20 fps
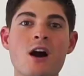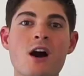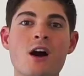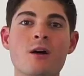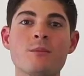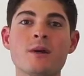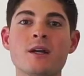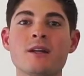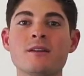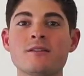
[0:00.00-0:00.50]

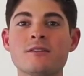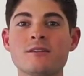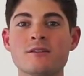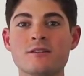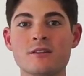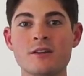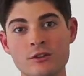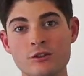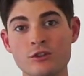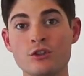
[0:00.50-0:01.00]

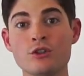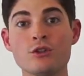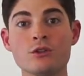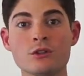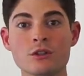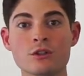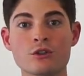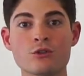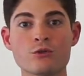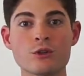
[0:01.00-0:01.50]
comments. Do
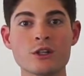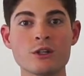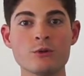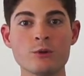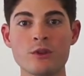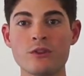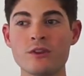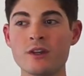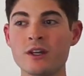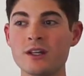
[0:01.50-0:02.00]
you agree
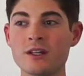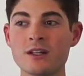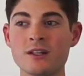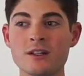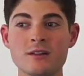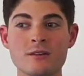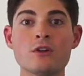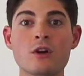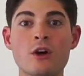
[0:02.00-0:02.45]
with it?